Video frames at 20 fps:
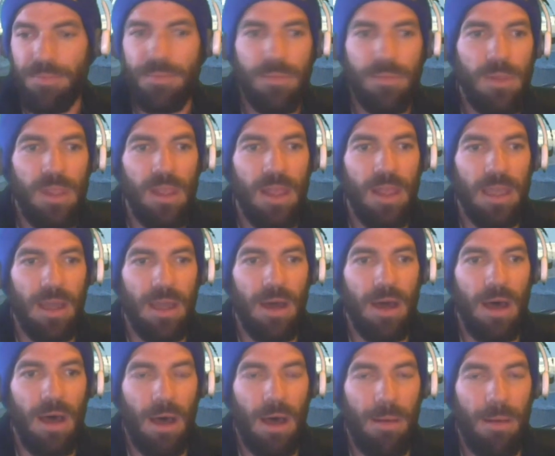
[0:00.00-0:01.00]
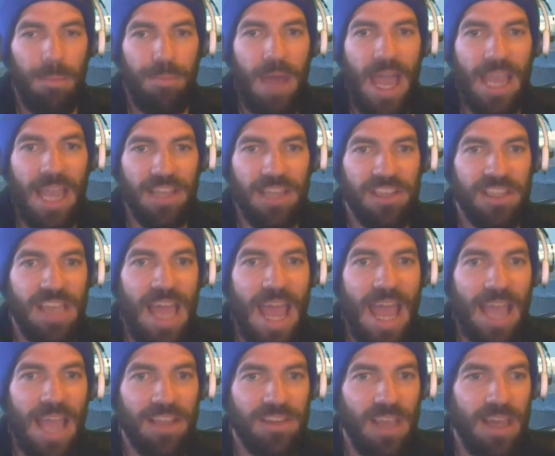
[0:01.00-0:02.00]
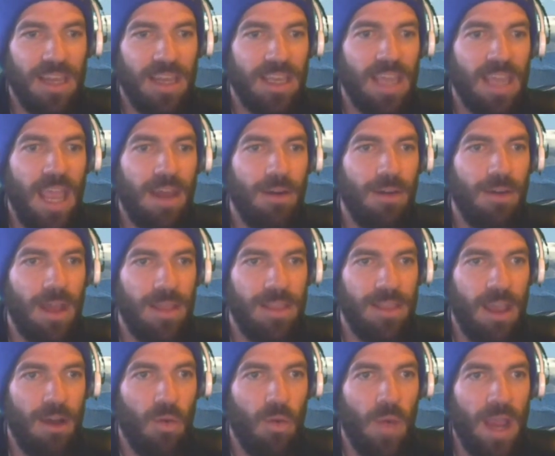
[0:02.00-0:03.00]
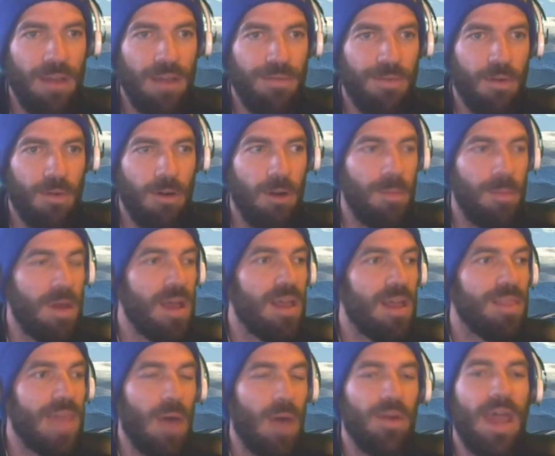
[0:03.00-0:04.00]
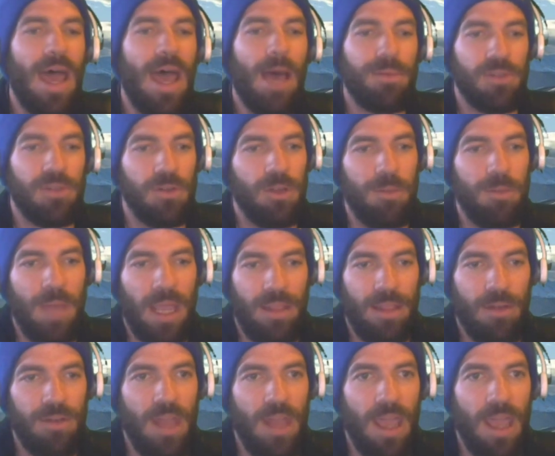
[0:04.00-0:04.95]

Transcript: like a bag of snacks and a Gatorade there waiting for them, that would absolutely make their day.